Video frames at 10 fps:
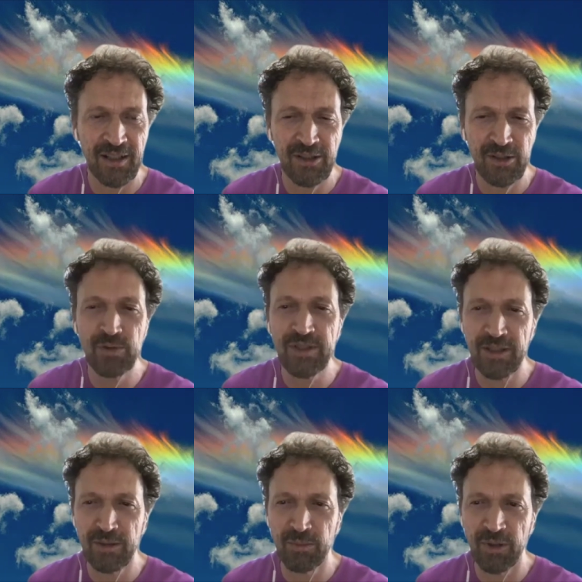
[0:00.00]
using
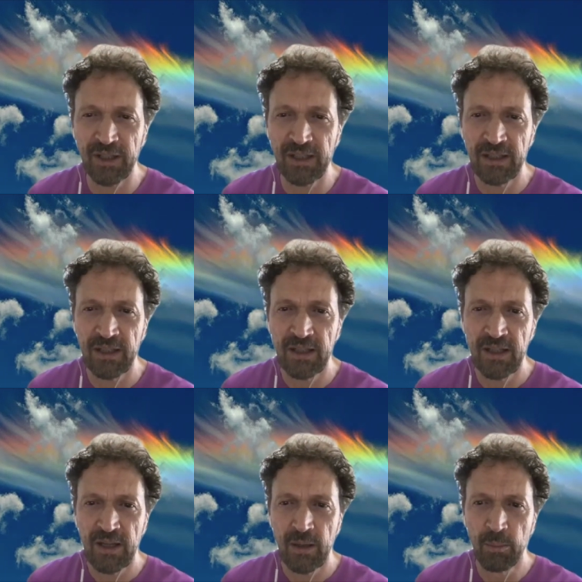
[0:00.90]
the body.
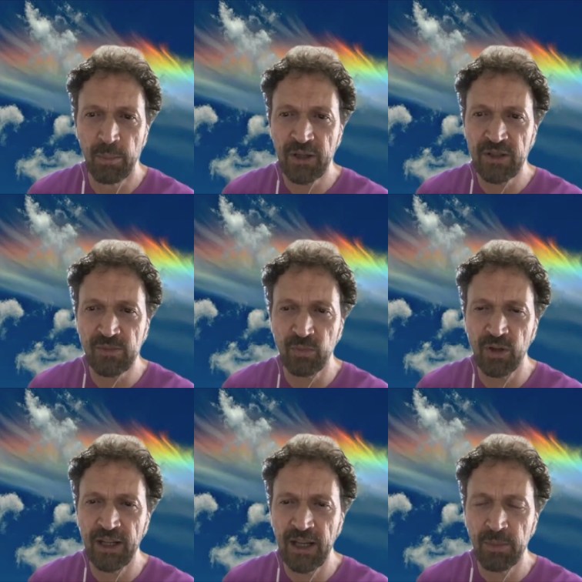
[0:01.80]
Because
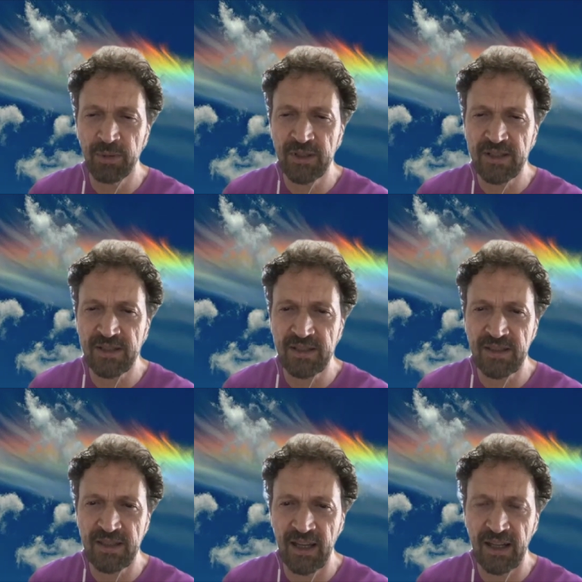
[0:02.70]
what happens is
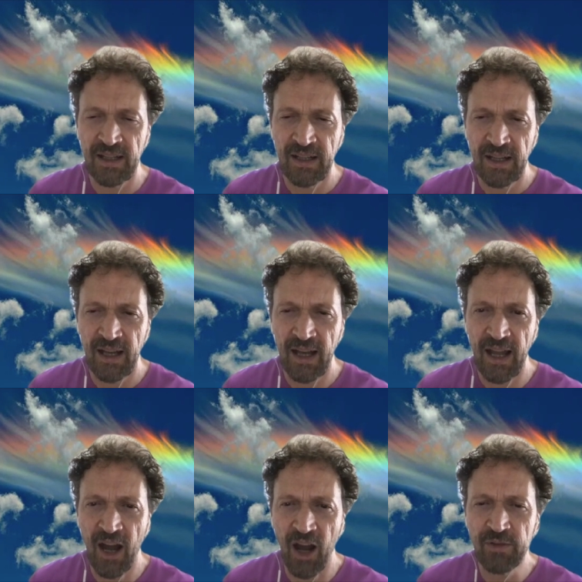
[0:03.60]
that
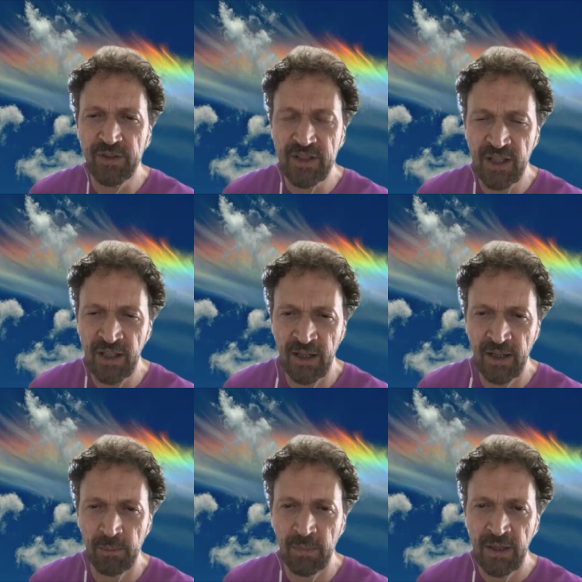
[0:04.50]
over
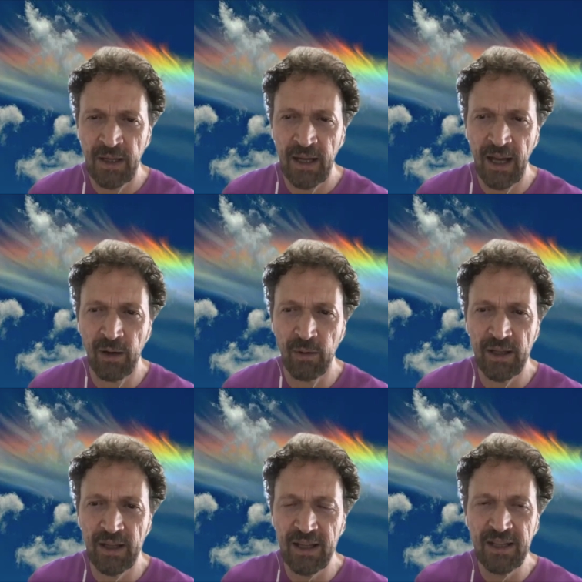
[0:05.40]
time, our
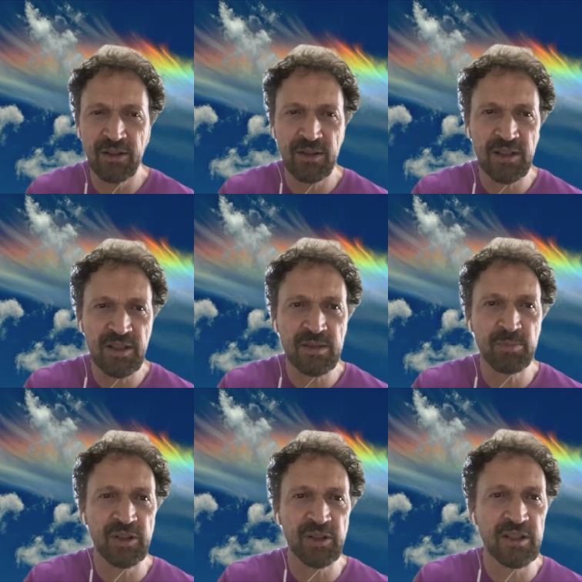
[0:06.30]
inner
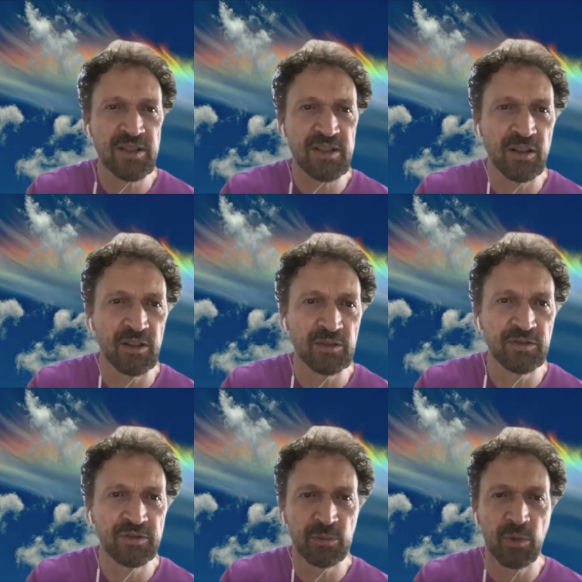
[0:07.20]
experience
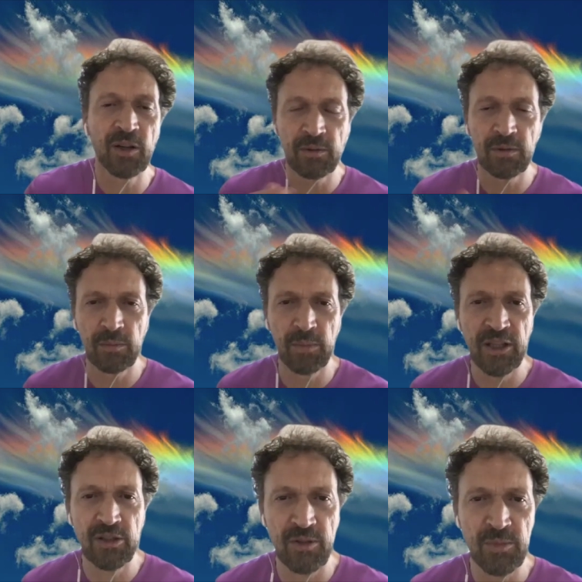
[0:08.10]
of what
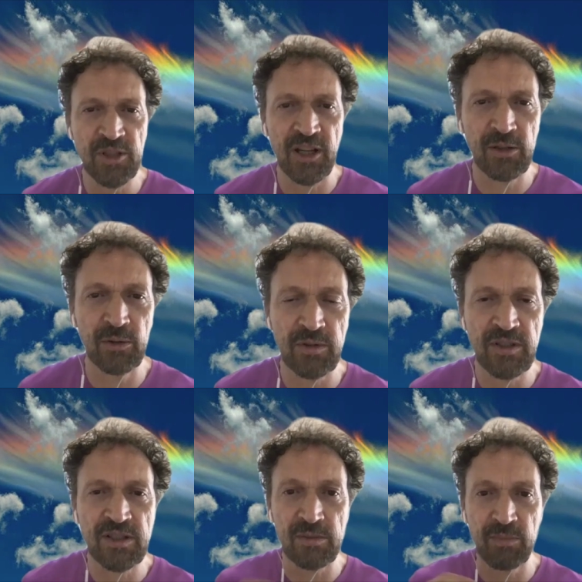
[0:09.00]
Mingyur Rinpoche called
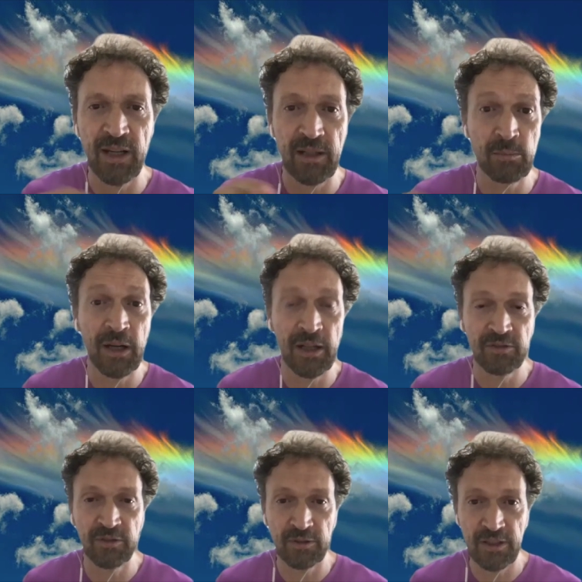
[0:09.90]
somatic
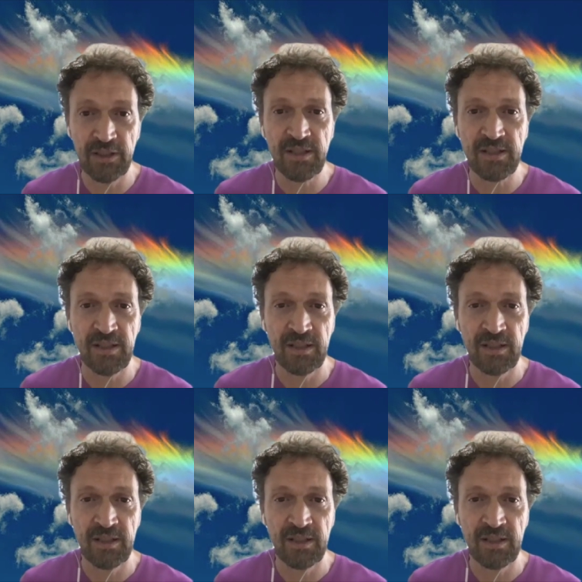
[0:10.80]
mindfulness